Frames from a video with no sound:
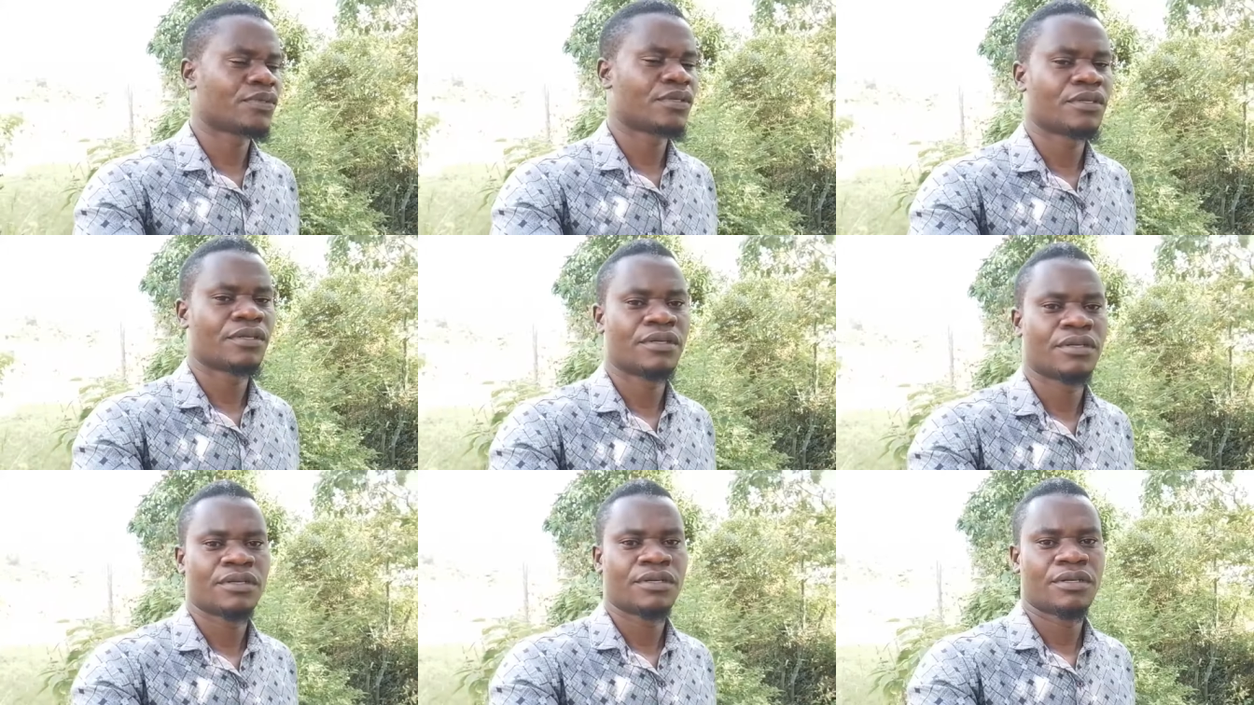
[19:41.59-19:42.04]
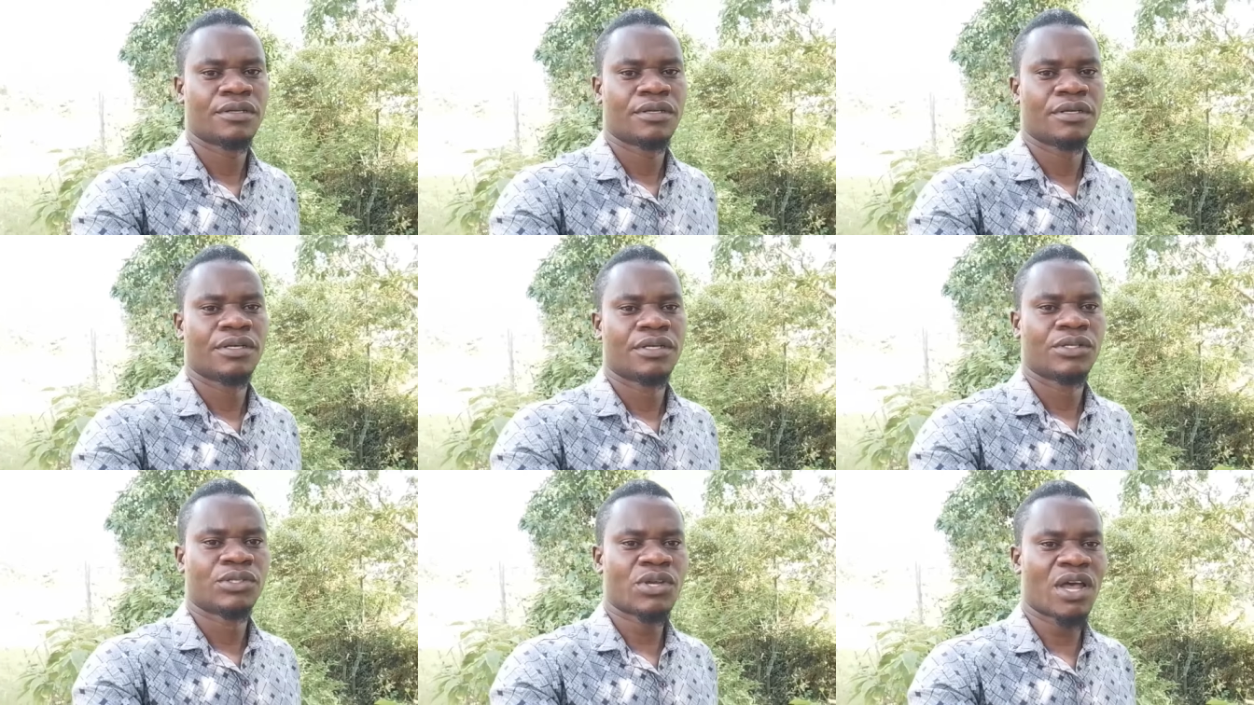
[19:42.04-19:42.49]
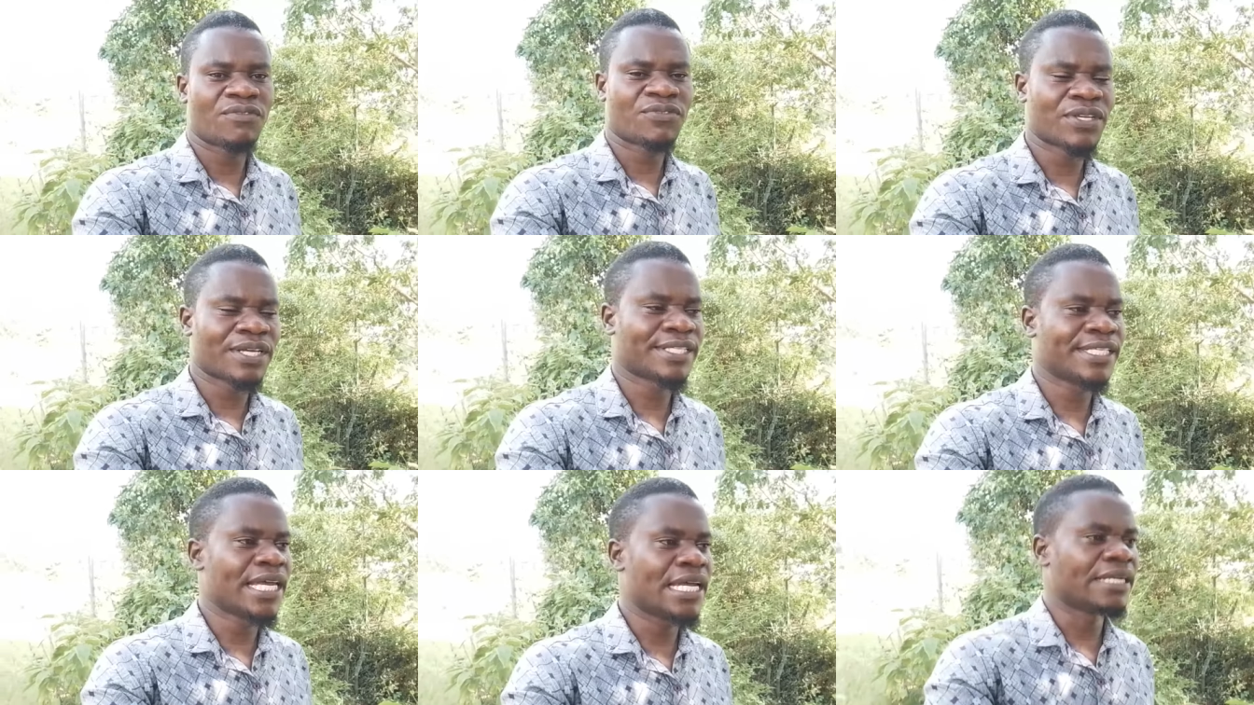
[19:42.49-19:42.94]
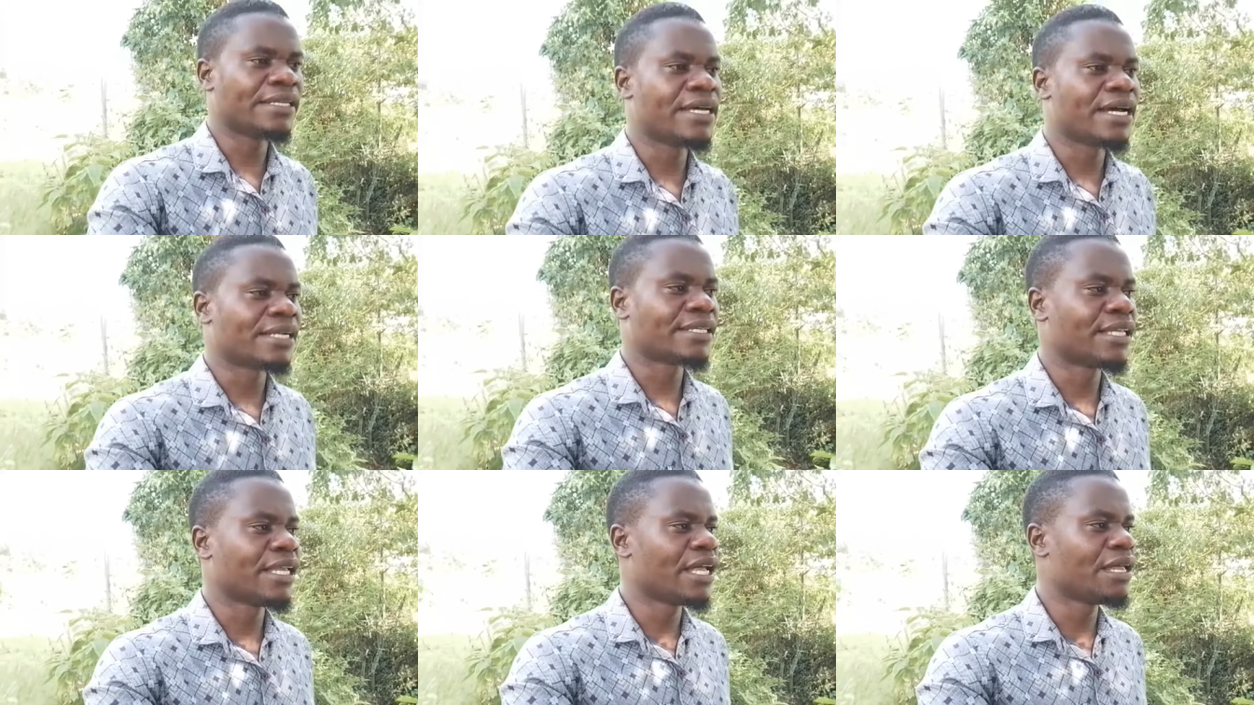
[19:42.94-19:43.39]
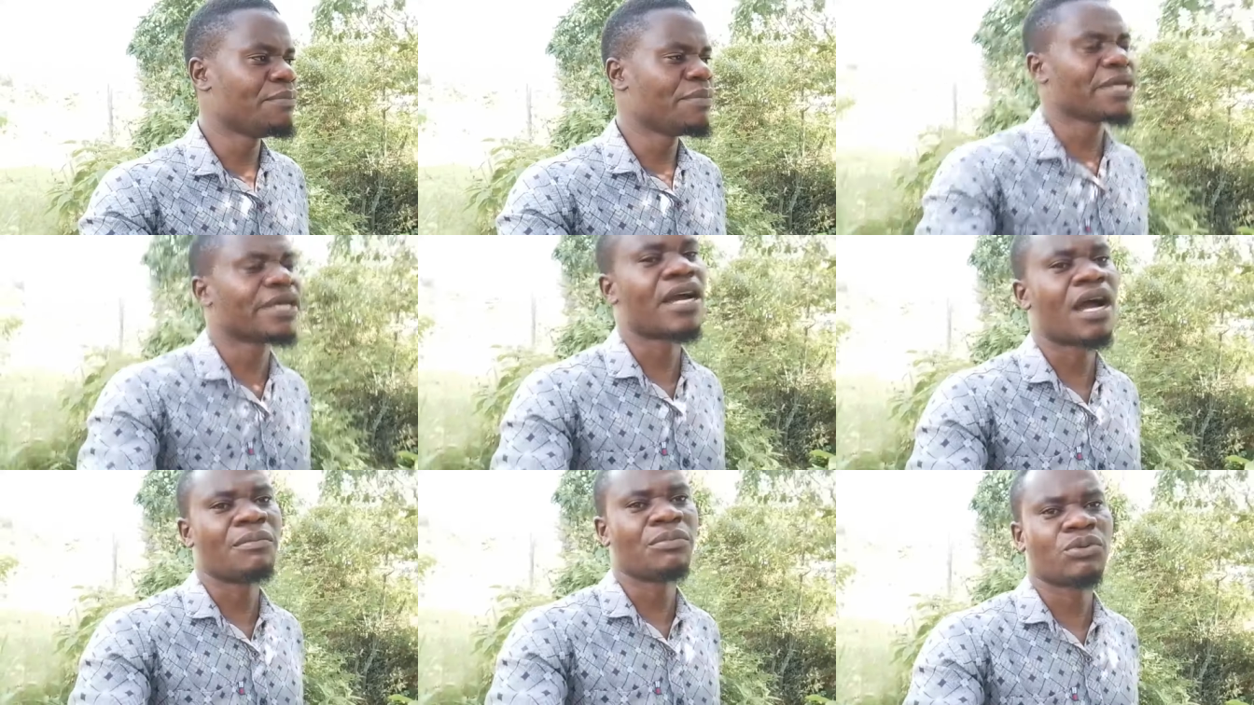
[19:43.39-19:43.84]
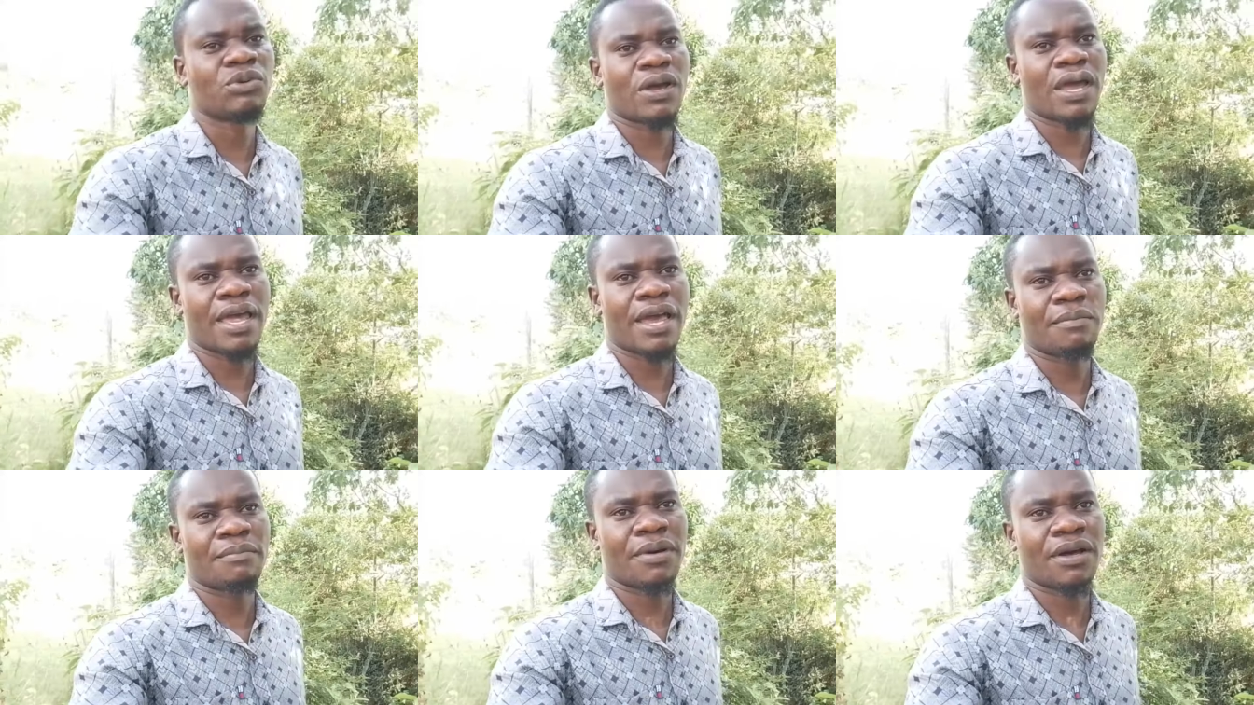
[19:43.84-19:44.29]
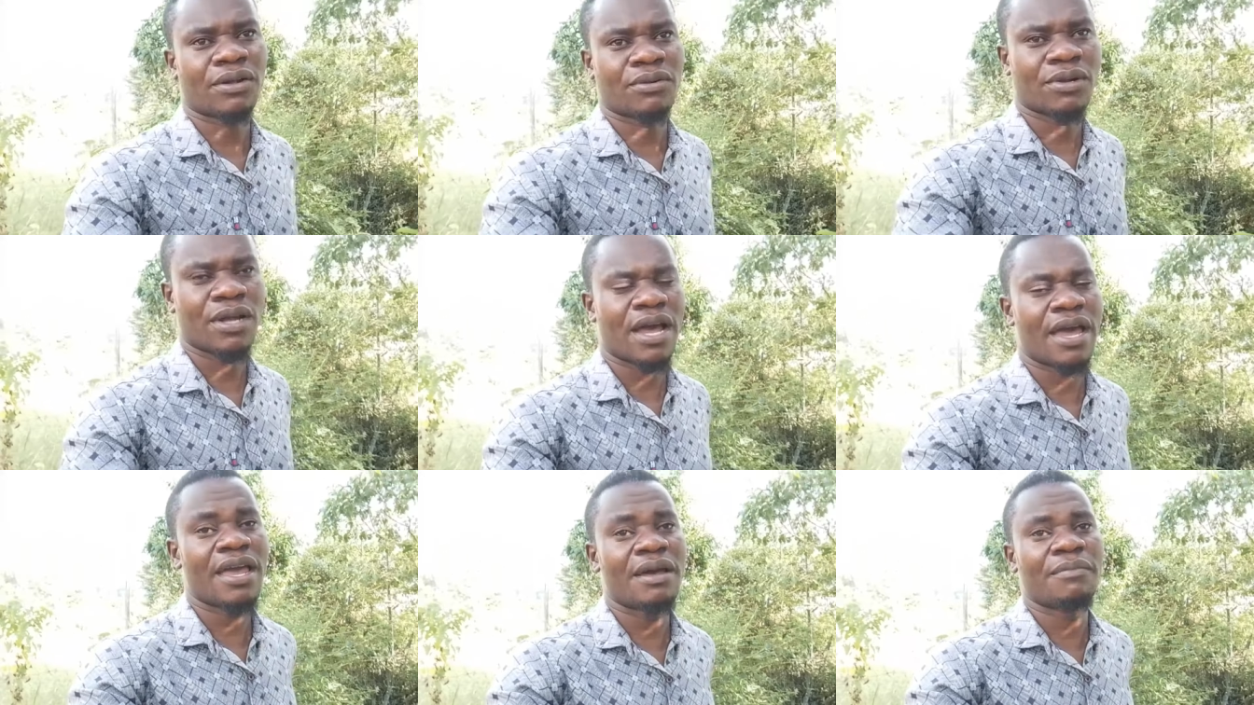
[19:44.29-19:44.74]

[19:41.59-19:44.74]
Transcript: So after saying that, let me come to Iammarwa. Iammarwa